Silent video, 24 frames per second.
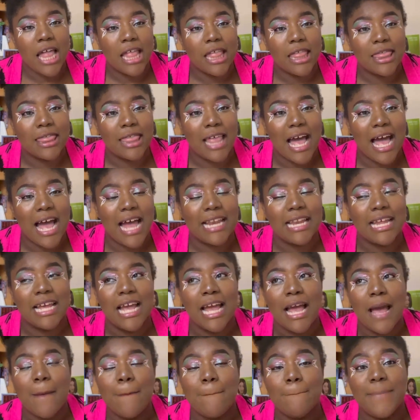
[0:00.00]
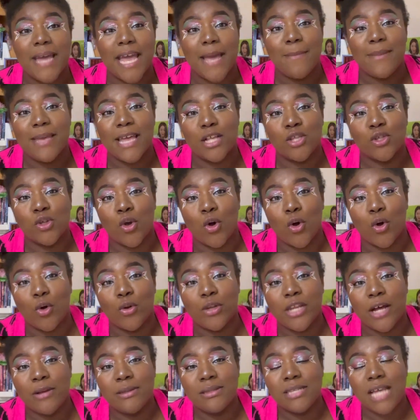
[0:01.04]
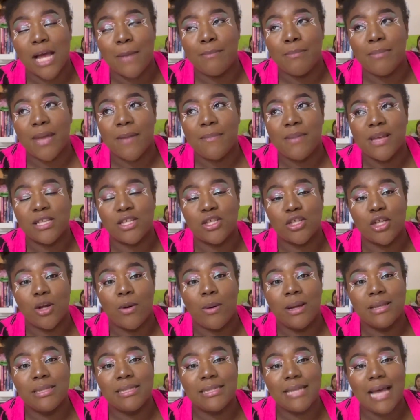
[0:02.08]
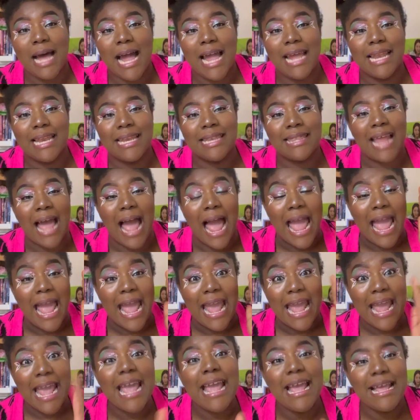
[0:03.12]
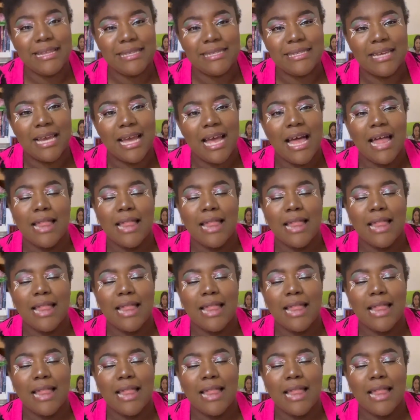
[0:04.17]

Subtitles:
that baby it's cold out, baby it's snow outside, that hate,